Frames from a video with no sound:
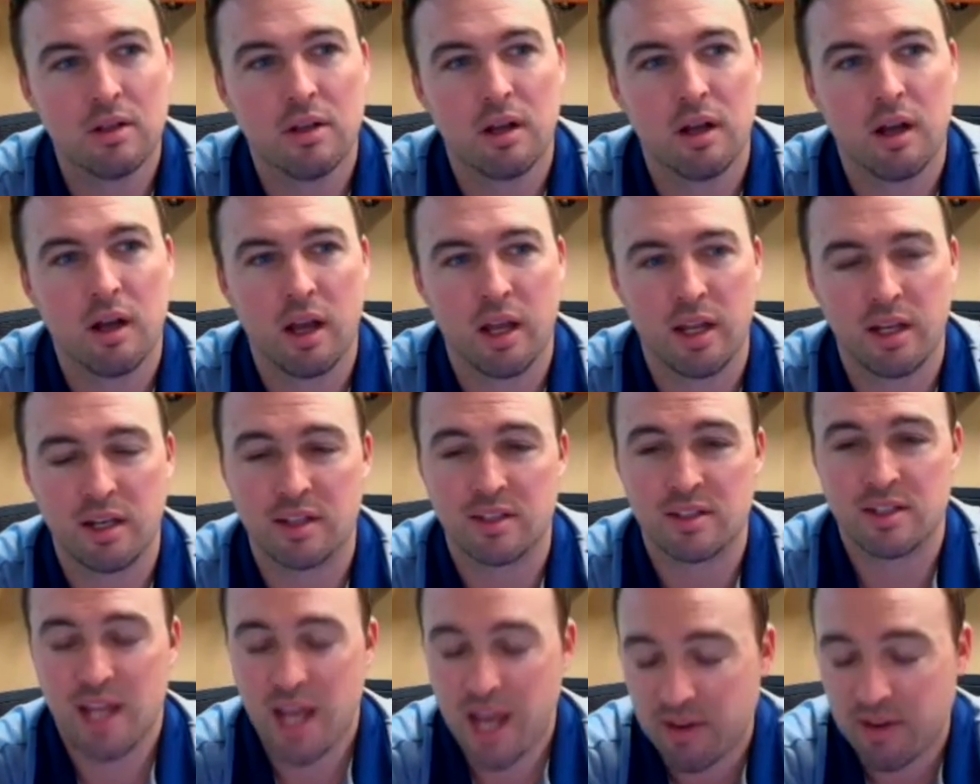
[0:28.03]
And
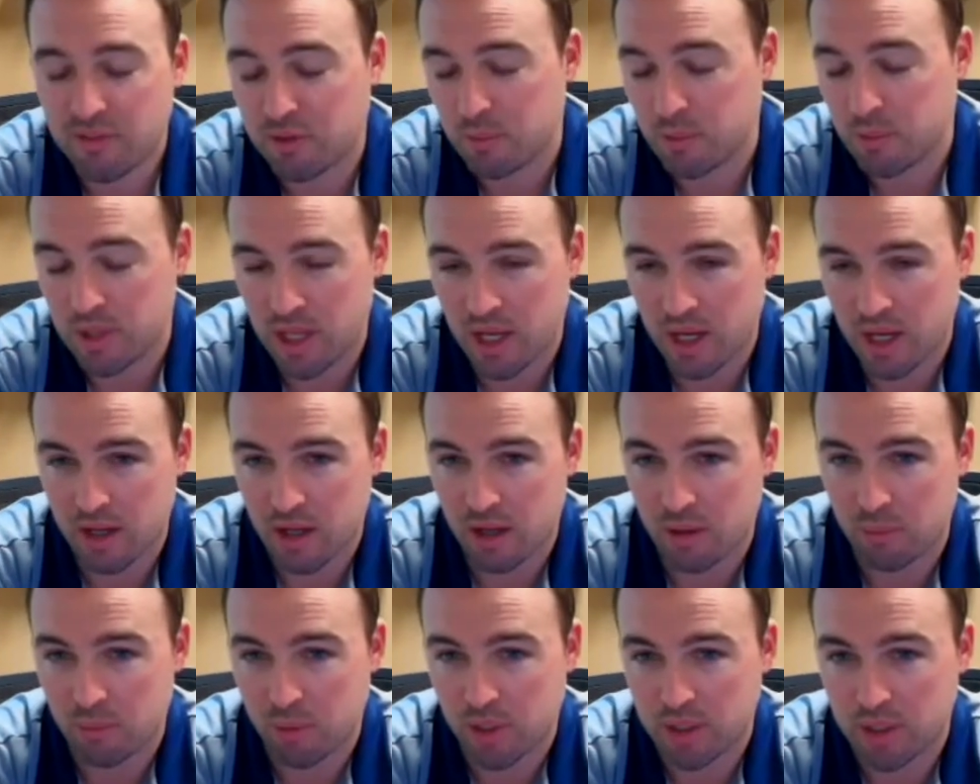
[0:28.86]
doesn't have to be that
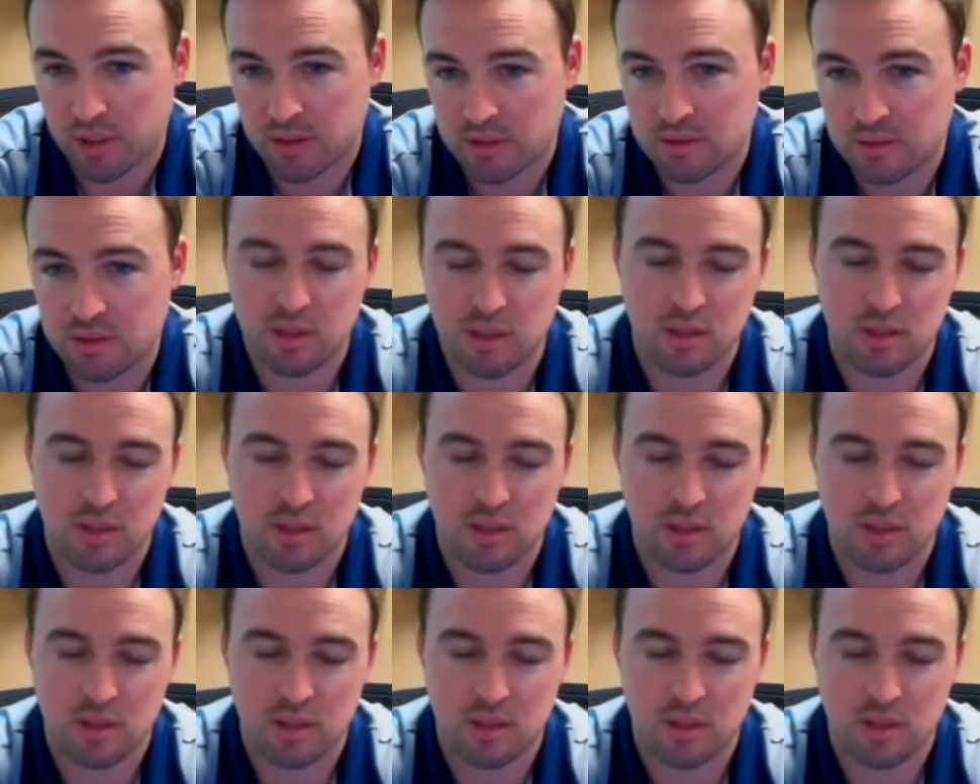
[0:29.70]
complex.